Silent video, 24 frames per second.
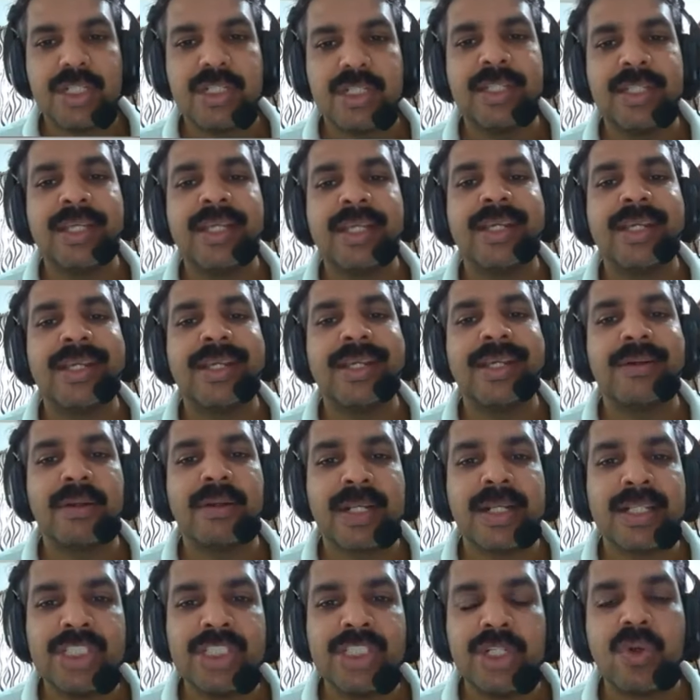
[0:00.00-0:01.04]
the
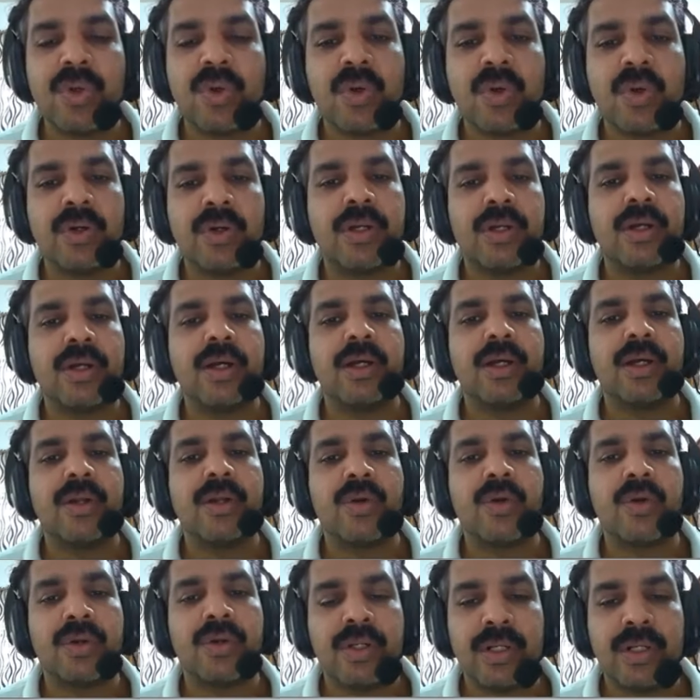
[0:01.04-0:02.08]
rigid
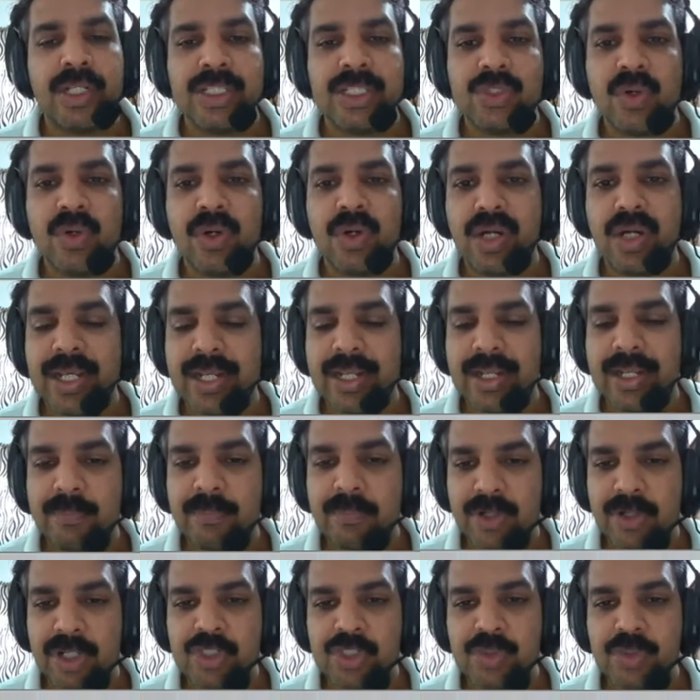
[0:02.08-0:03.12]
rotor is only an
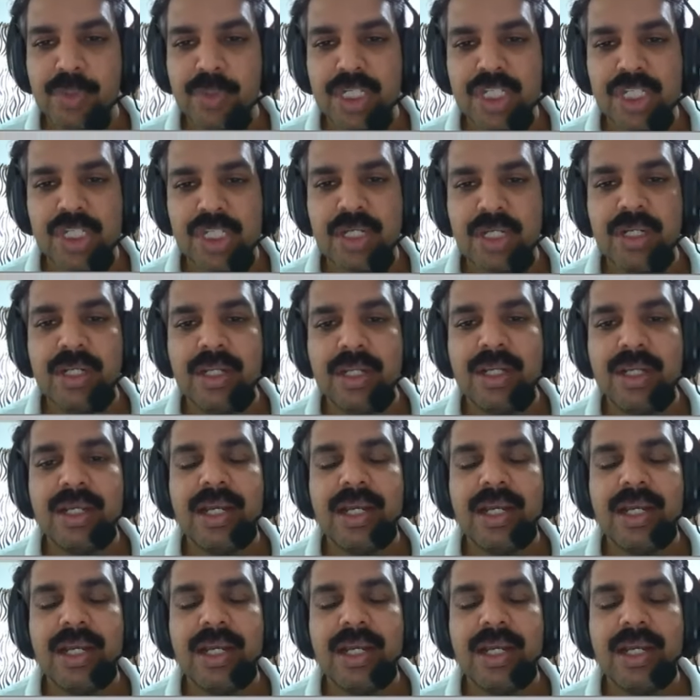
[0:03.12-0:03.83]
approximation.